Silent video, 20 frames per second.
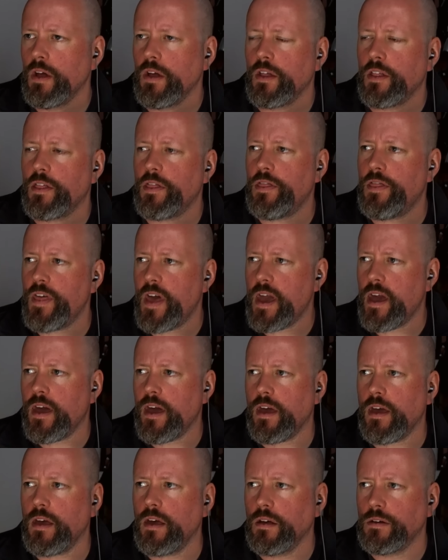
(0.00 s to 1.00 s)

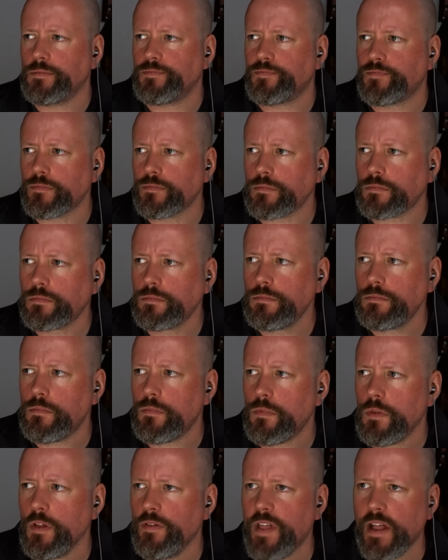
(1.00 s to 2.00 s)
they
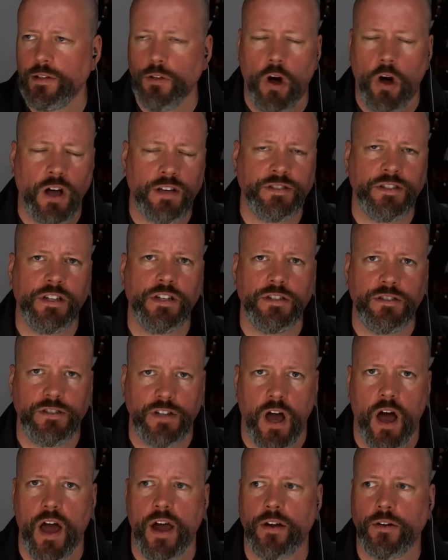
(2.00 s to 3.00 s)
lost it
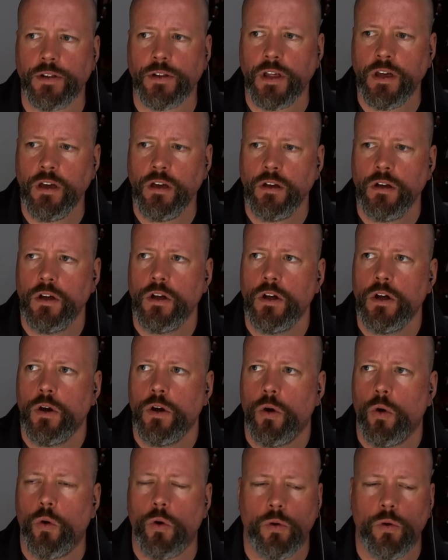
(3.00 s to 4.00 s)
entirely,
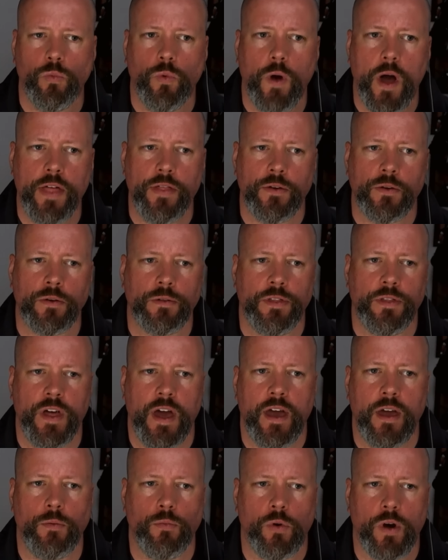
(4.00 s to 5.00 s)
or whether
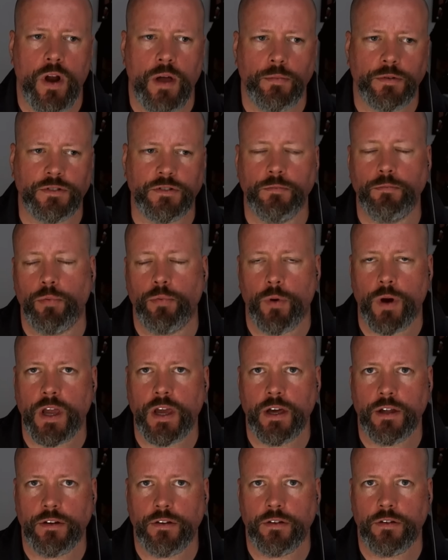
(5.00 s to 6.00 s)
they were able to bring
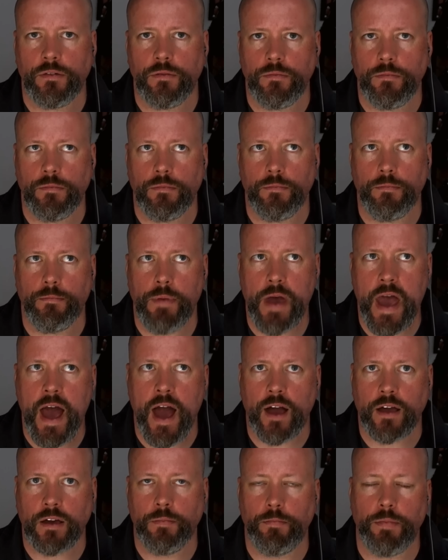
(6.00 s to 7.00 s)
it
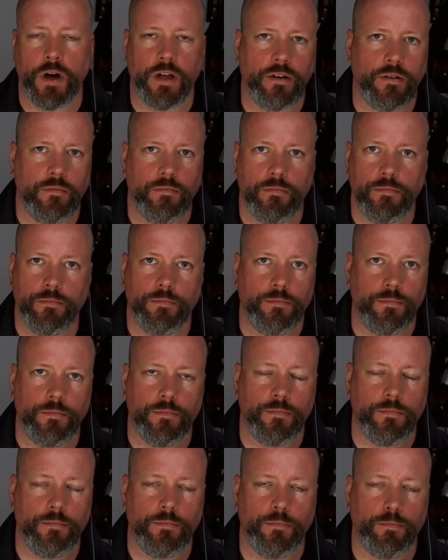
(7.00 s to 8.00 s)
back but
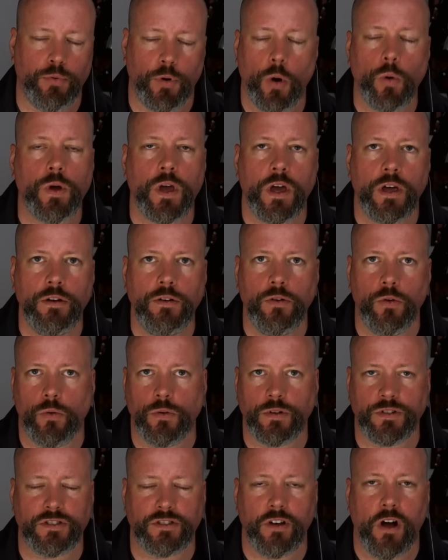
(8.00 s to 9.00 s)
broken or
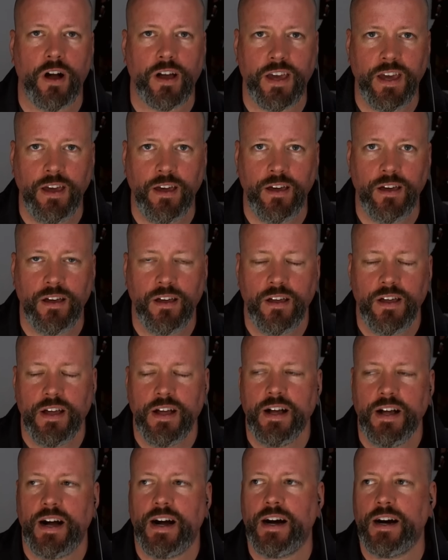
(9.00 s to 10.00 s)
soggy.
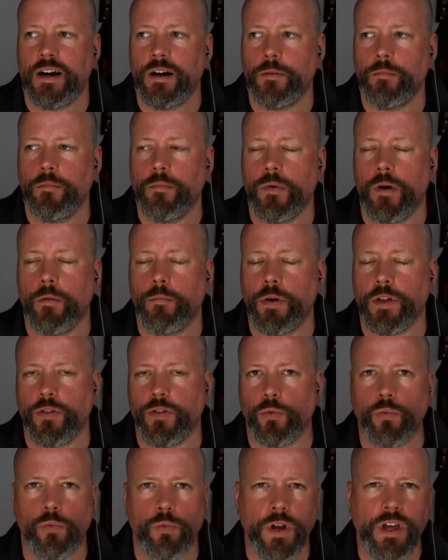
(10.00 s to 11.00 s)
But the
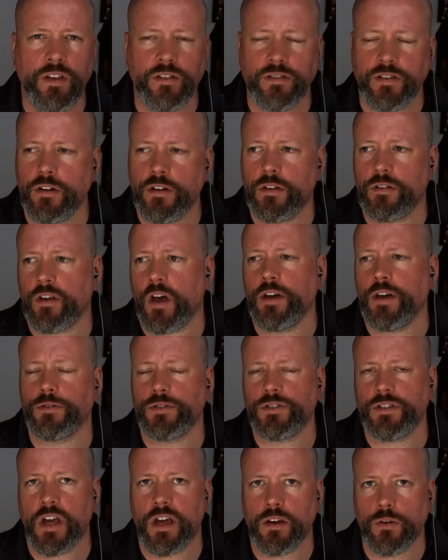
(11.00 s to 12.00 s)
reason, as I
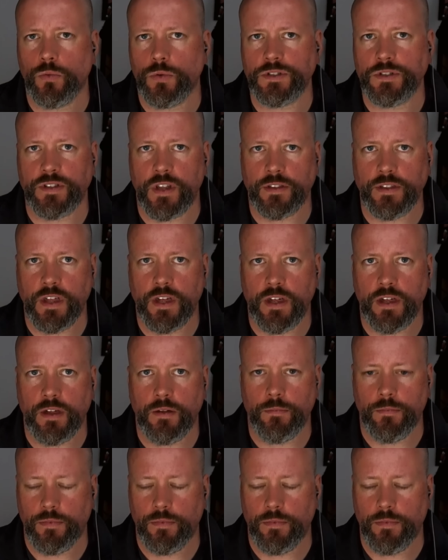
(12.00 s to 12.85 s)
understand it, was that the